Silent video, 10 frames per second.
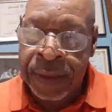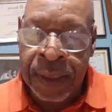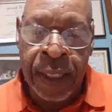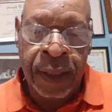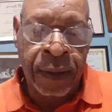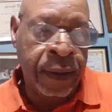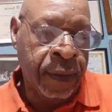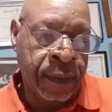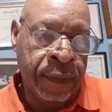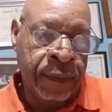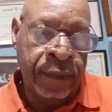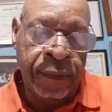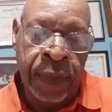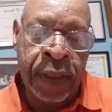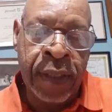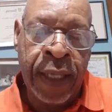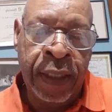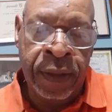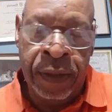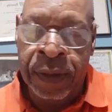say. That's how
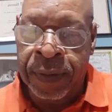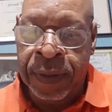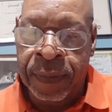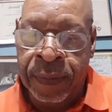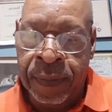they do it.